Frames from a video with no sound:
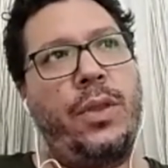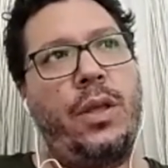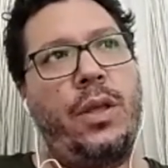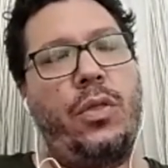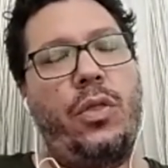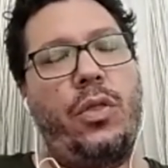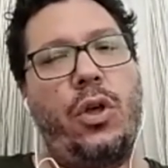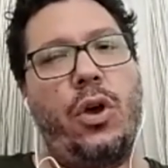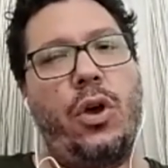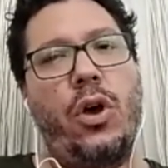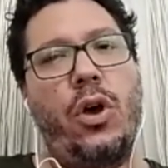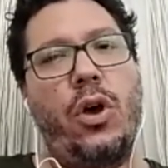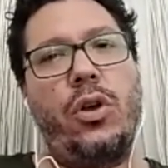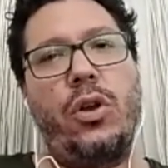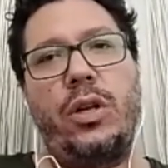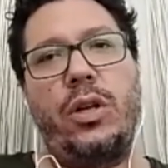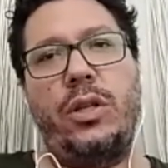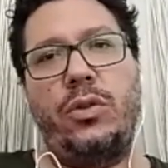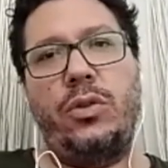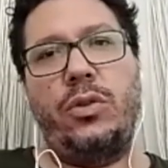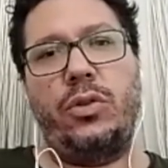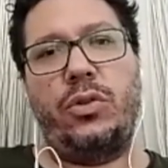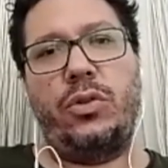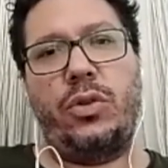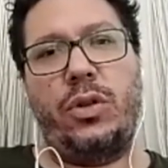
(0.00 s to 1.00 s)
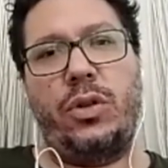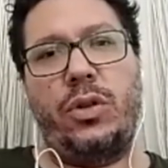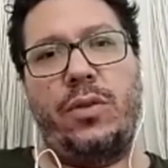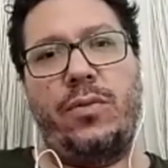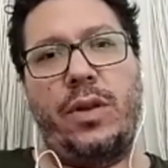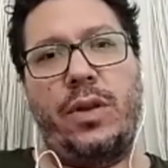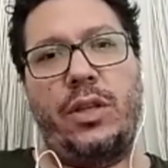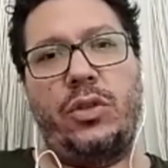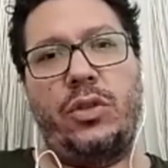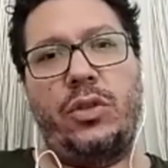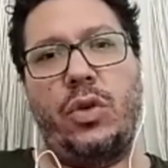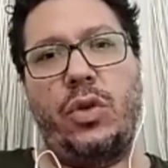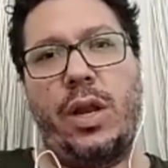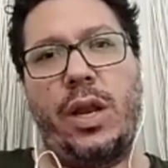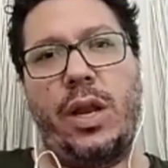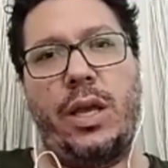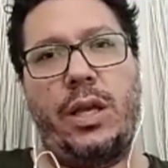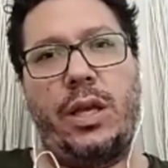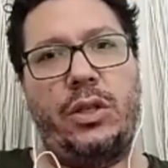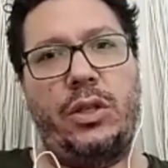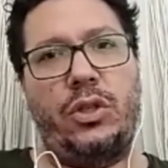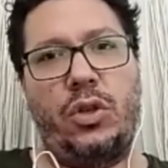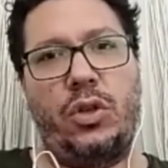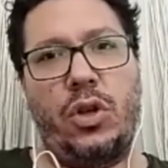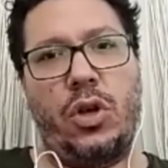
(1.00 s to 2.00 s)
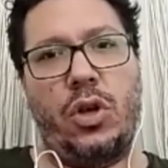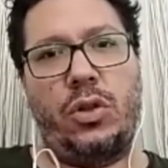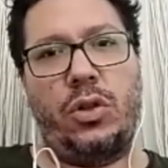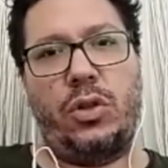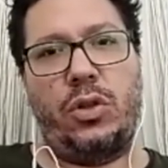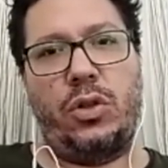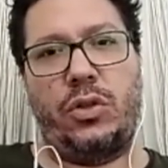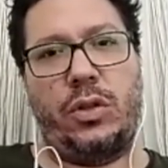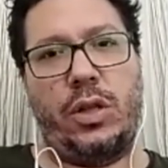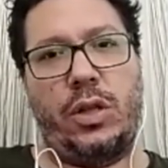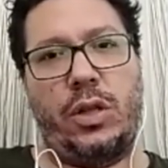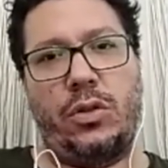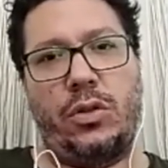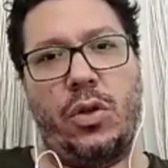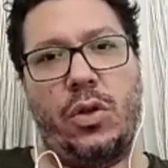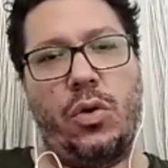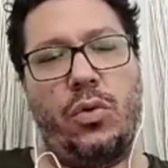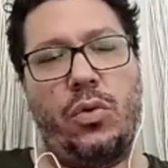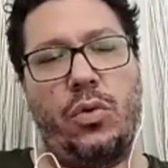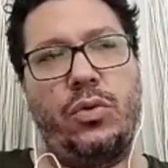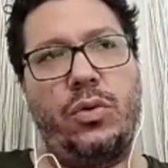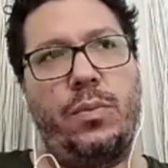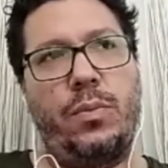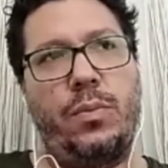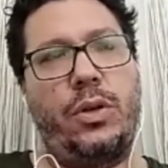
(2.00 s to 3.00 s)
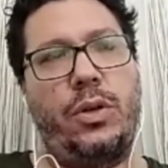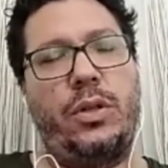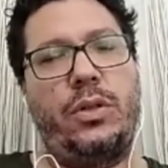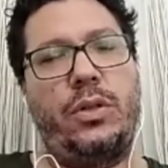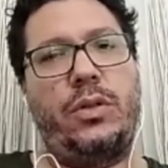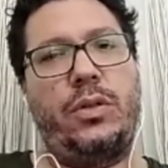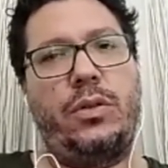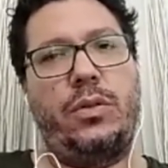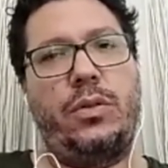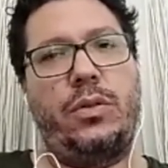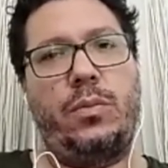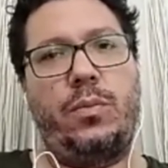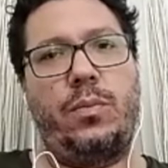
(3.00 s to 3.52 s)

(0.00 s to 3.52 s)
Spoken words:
the oil industry in Venezuela is not state-owned, but is